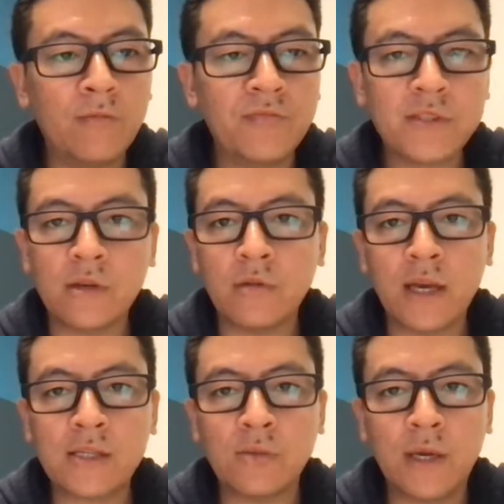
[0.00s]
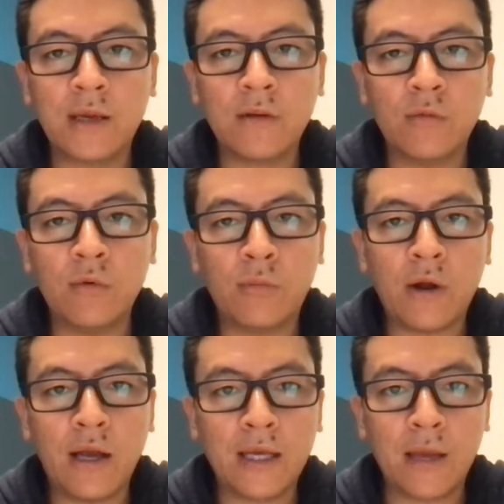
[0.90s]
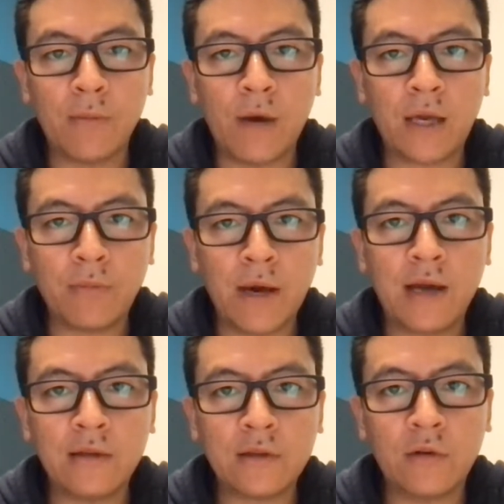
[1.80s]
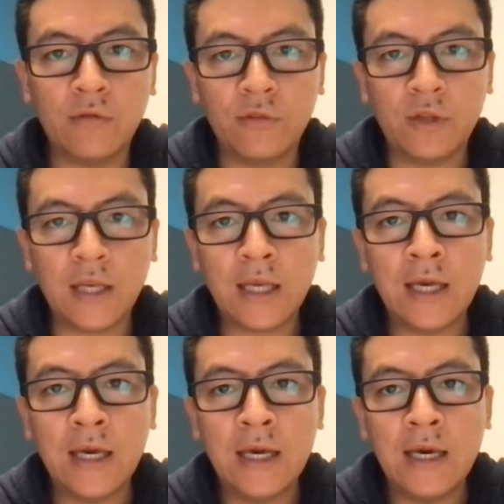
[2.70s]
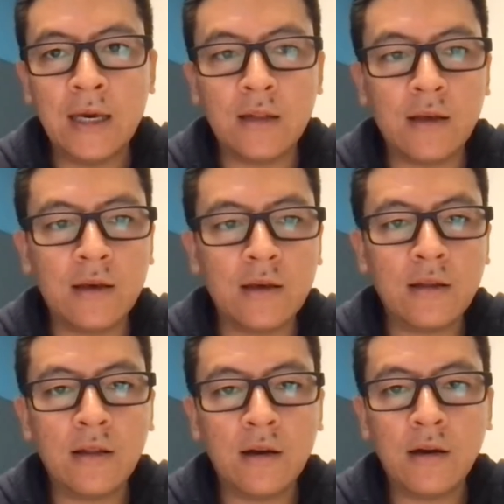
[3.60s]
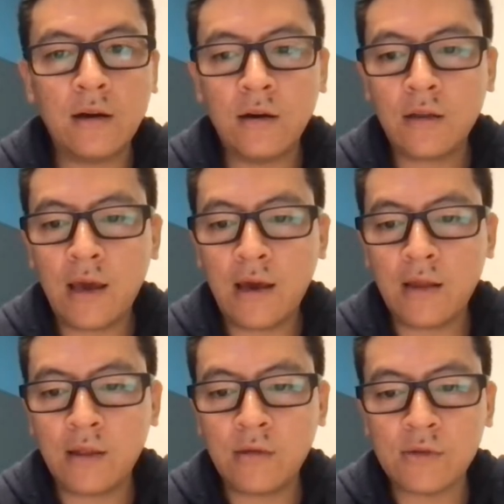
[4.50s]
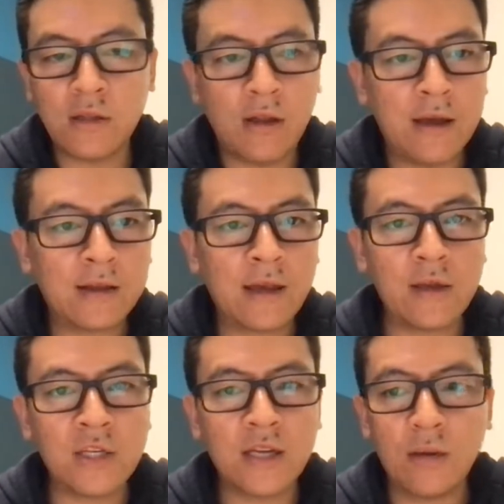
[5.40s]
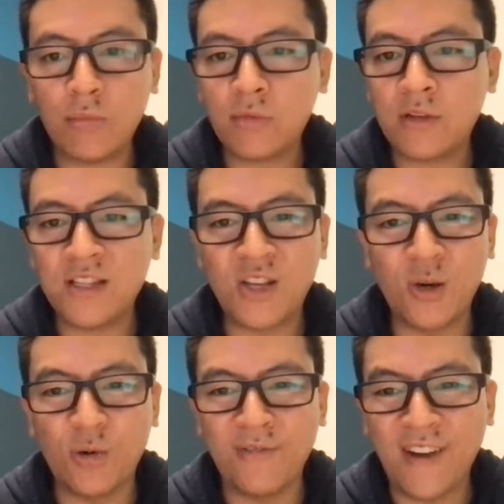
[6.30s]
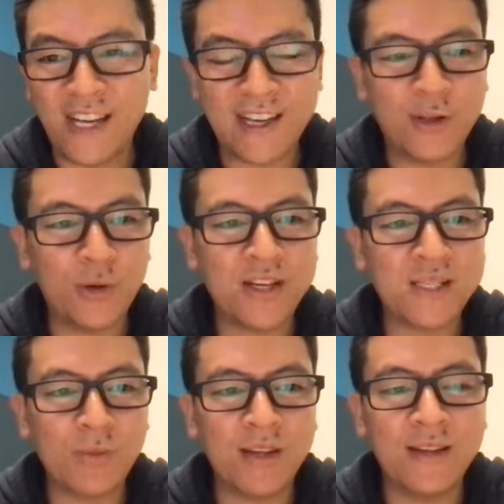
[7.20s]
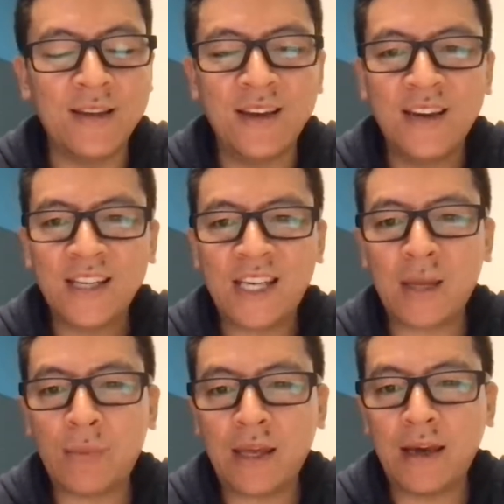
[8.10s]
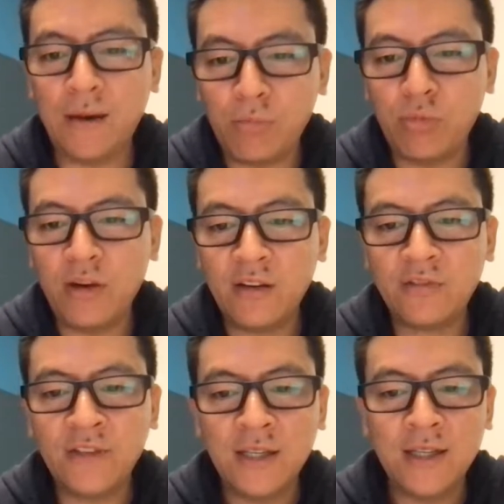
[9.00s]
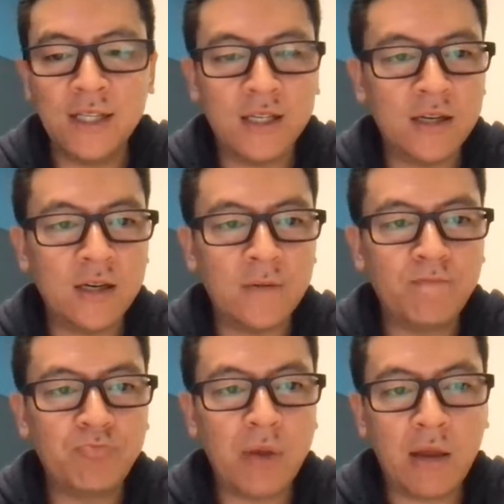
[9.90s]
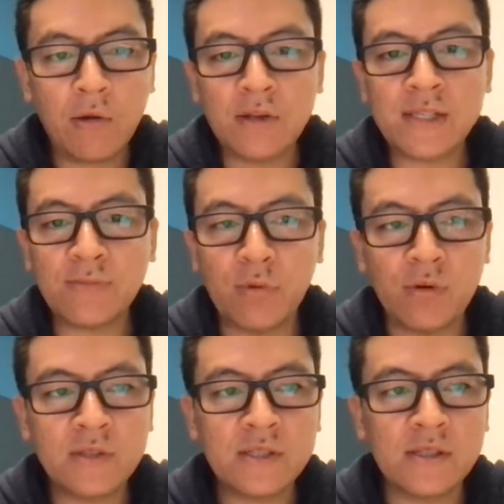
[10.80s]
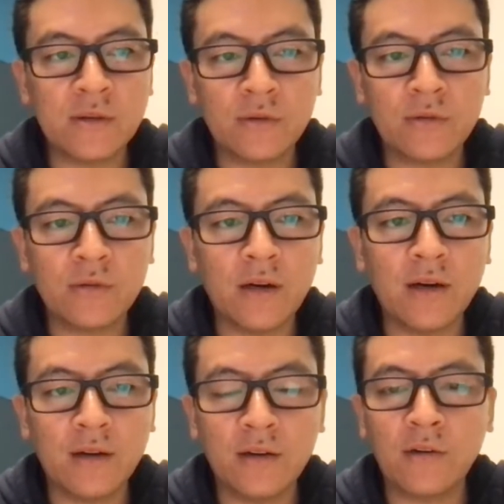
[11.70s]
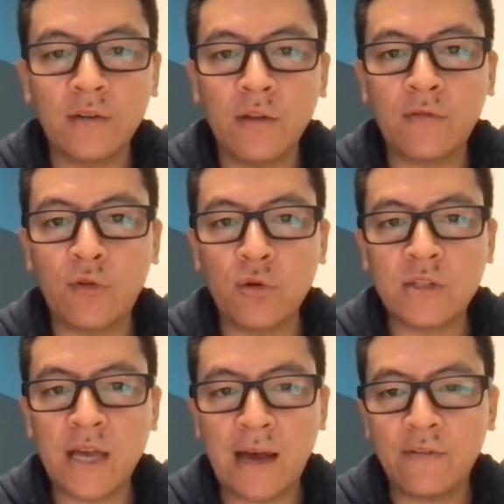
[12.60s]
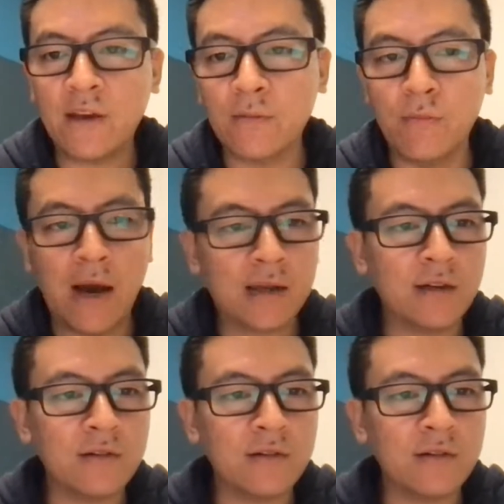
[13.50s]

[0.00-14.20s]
So next week we'll probably get Mike back, hopefully. And then yeah, I think there's a lot of catching up to do with Mike. I know he's been keeping up with Bay Area sports, so look forward to having him back here.